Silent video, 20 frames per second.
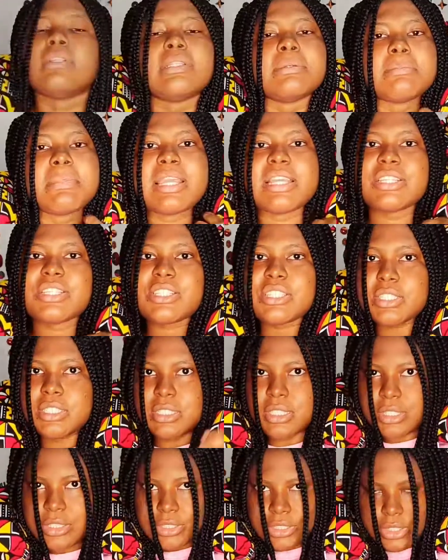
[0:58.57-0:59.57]
the main gist
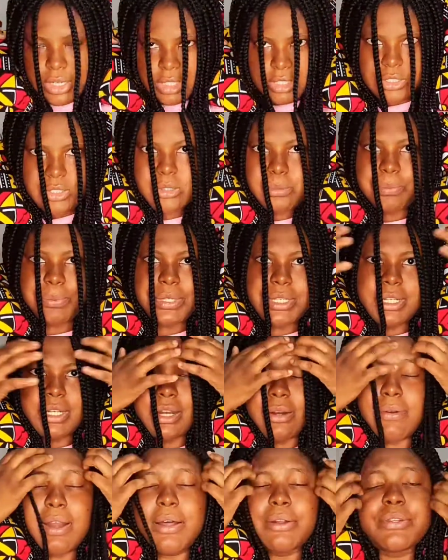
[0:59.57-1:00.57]
is just to put it
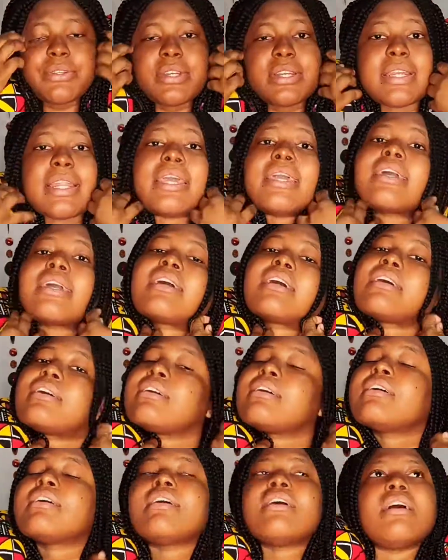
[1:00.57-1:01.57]
around your neck.
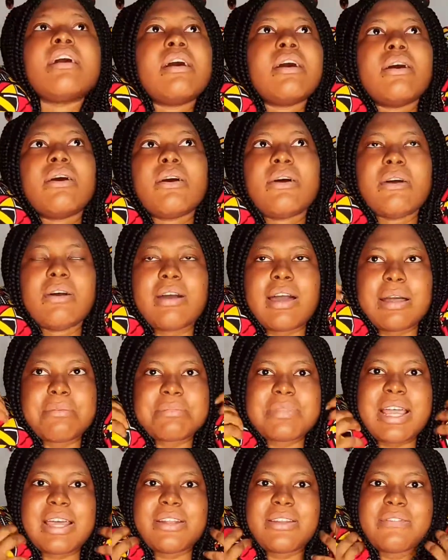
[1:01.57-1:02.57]
Oh, I'm
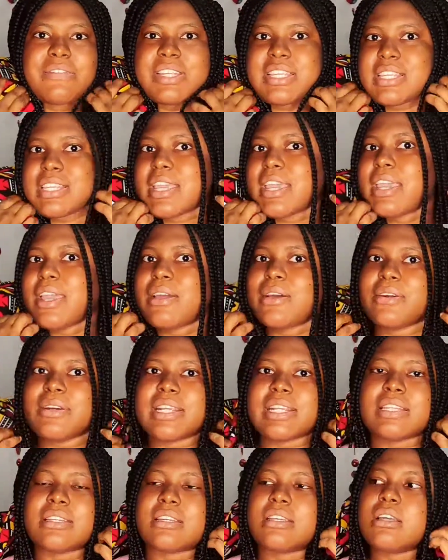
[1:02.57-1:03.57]
tired of this hair
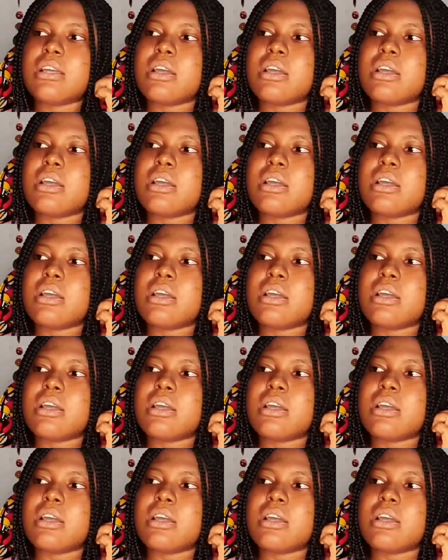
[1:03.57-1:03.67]
already.